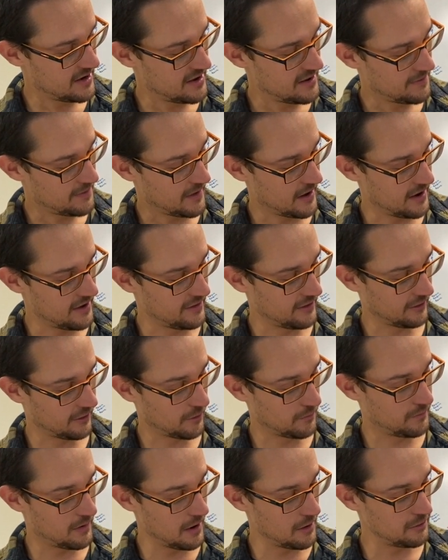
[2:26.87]
The little
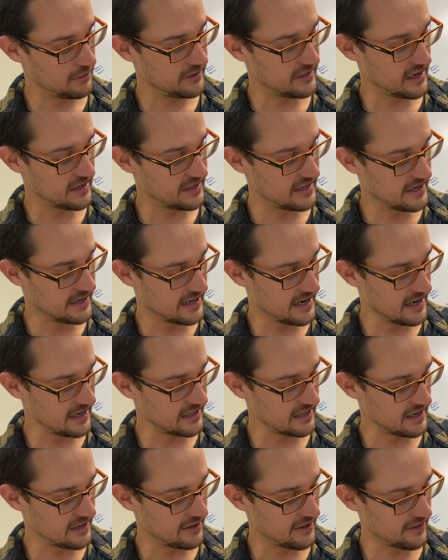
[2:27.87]
bow says he
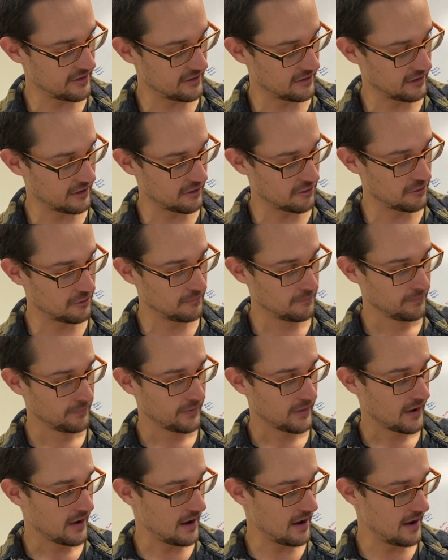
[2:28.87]
kicked, and then the little
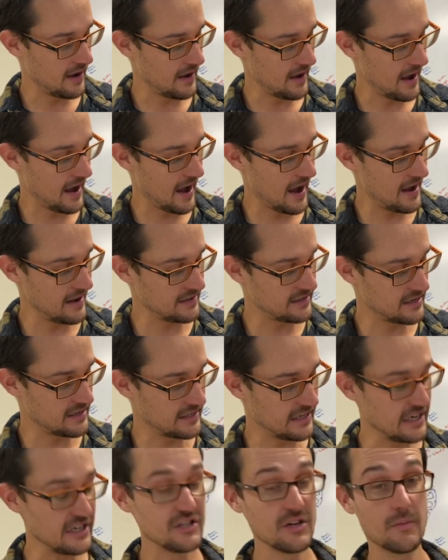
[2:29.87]
hat says
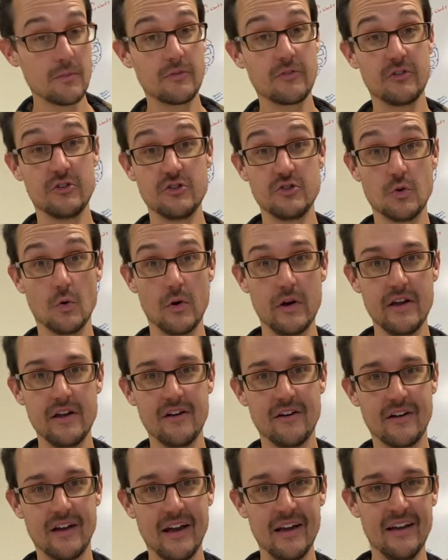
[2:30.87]
he jumped for joy.
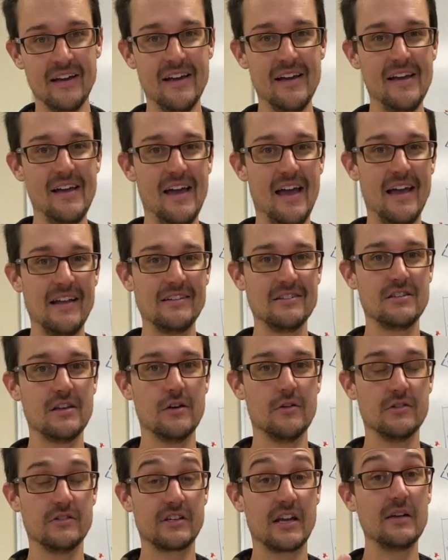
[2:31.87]
Okay. And
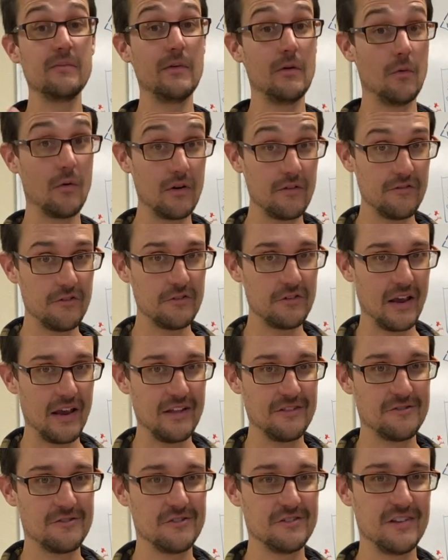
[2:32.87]
so it's going to be one of those
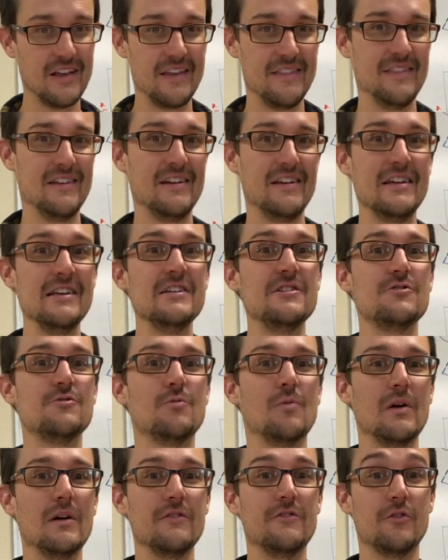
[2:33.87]
answers, and then each
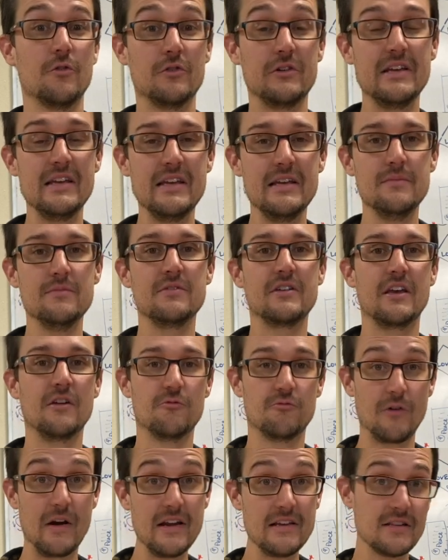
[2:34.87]
one of your teams can
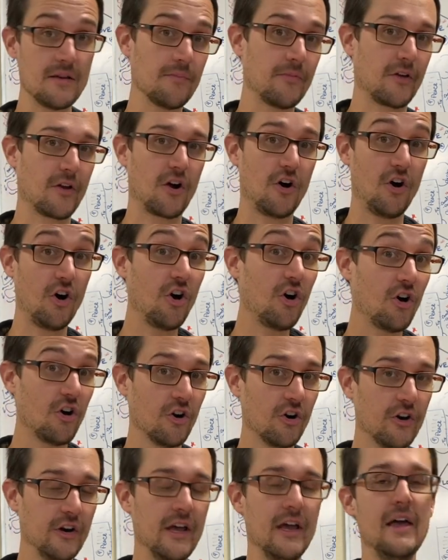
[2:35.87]
raise up the
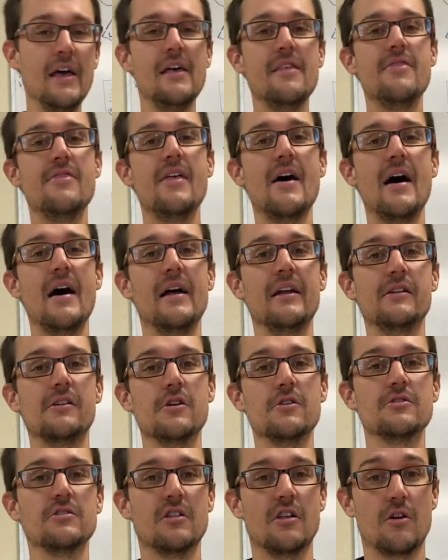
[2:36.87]
card that
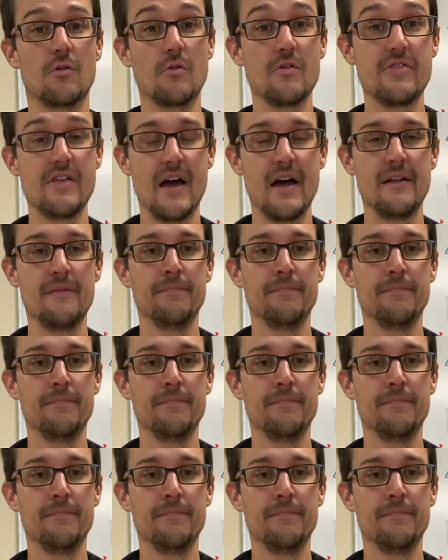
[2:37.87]
goes along with that,